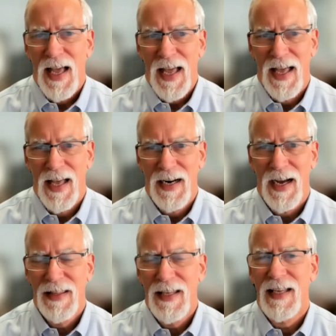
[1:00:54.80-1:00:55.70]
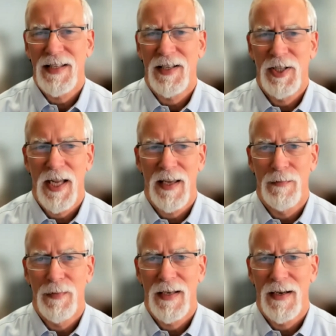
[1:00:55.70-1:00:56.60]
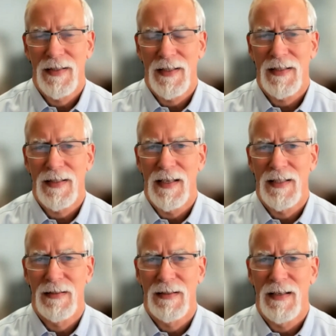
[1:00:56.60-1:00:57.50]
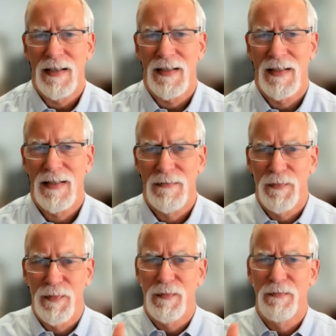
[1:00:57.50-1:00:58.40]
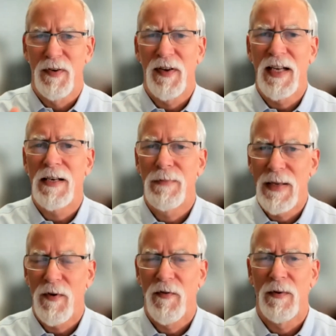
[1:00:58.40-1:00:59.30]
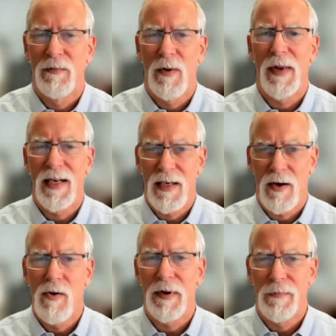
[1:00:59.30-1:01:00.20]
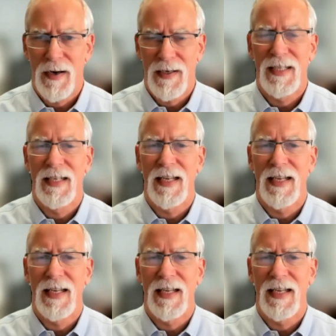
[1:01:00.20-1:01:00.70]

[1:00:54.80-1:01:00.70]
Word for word: And I think that's a shame because it's it's it's prevented people from remaining open-minded